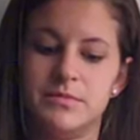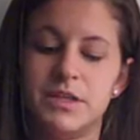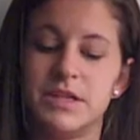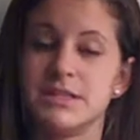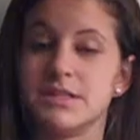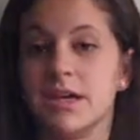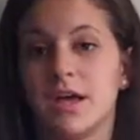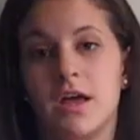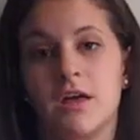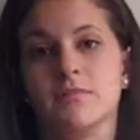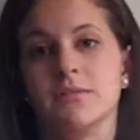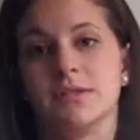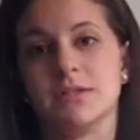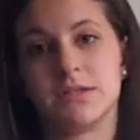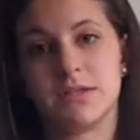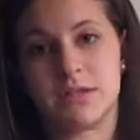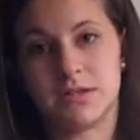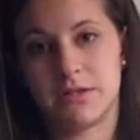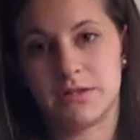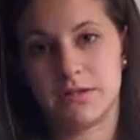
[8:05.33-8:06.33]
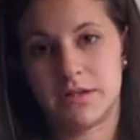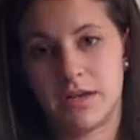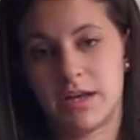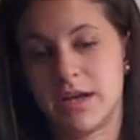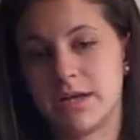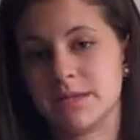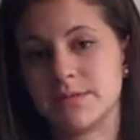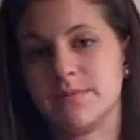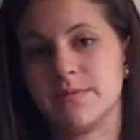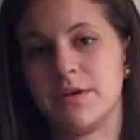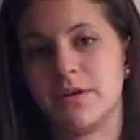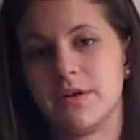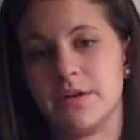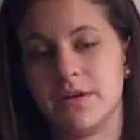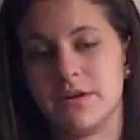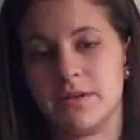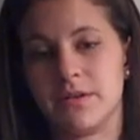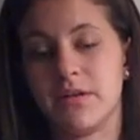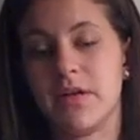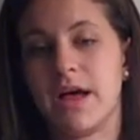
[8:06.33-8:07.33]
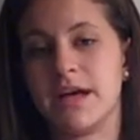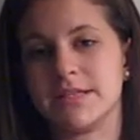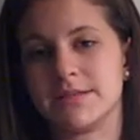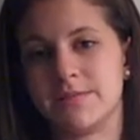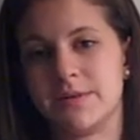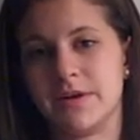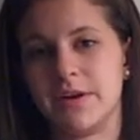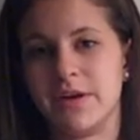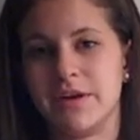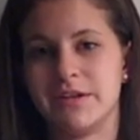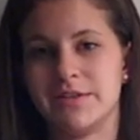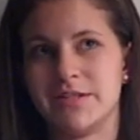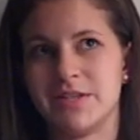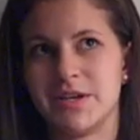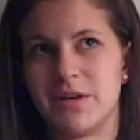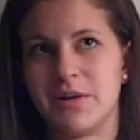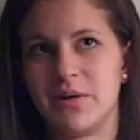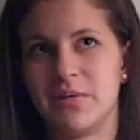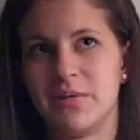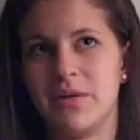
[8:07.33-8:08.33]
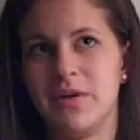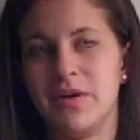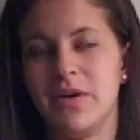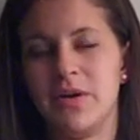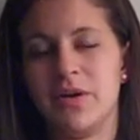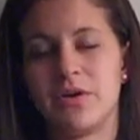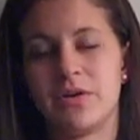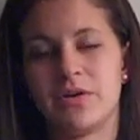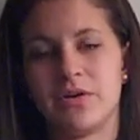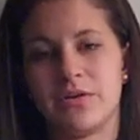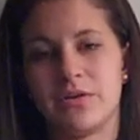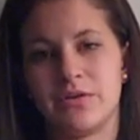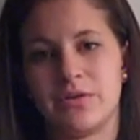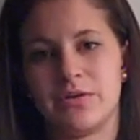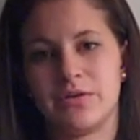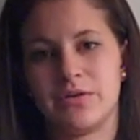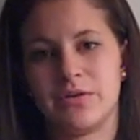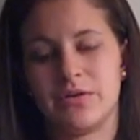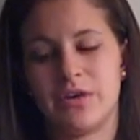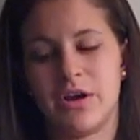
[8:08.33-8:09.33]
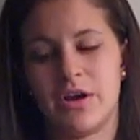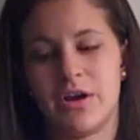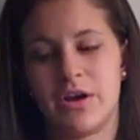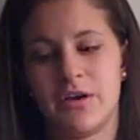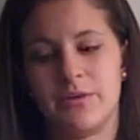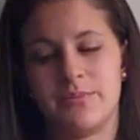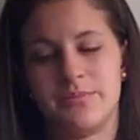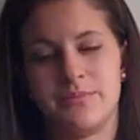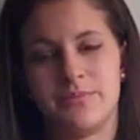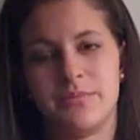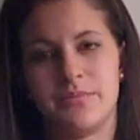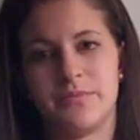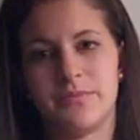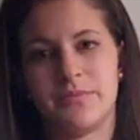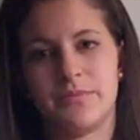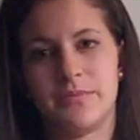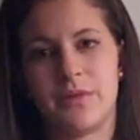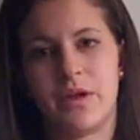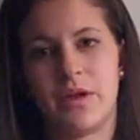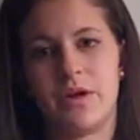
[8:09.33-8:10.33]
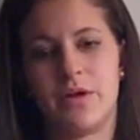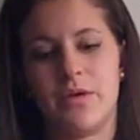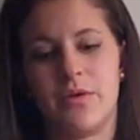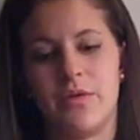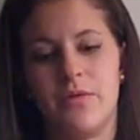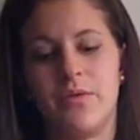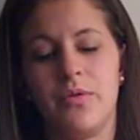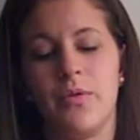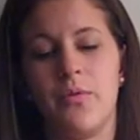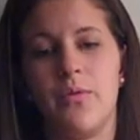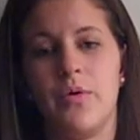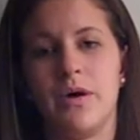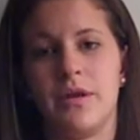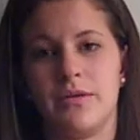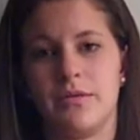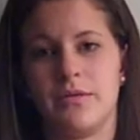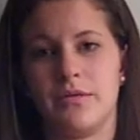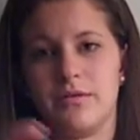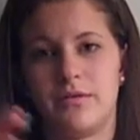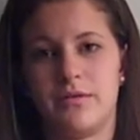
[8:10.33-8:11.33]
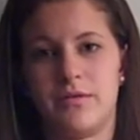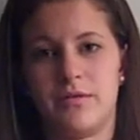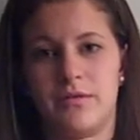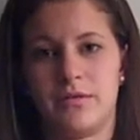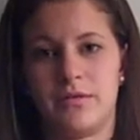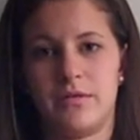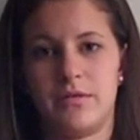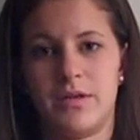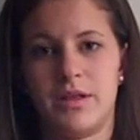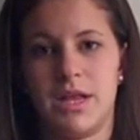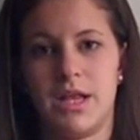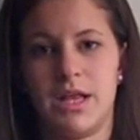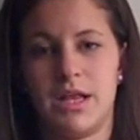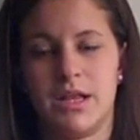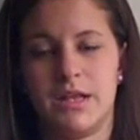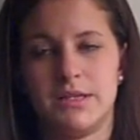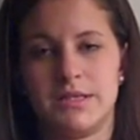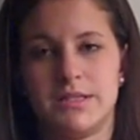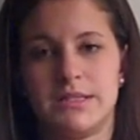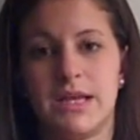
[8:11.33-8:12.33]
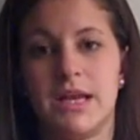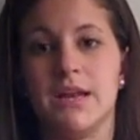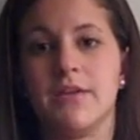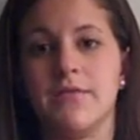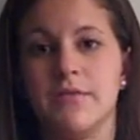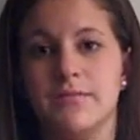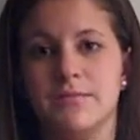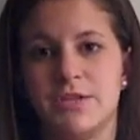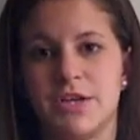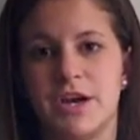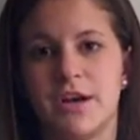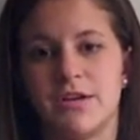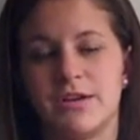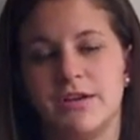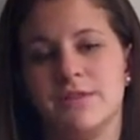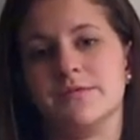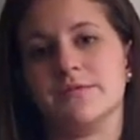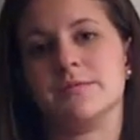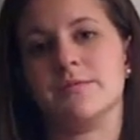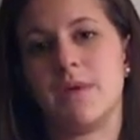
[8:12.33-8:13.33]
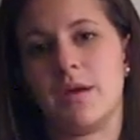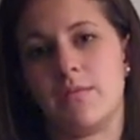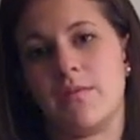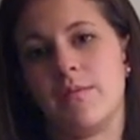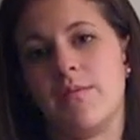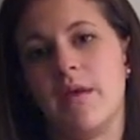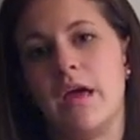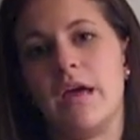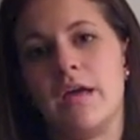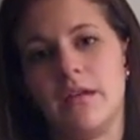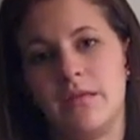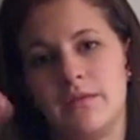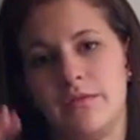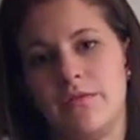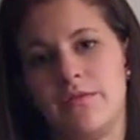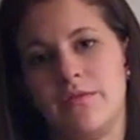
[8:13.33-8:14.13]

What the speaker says: doesn't come until the next period, the class period, so her, the one set of objectives may be met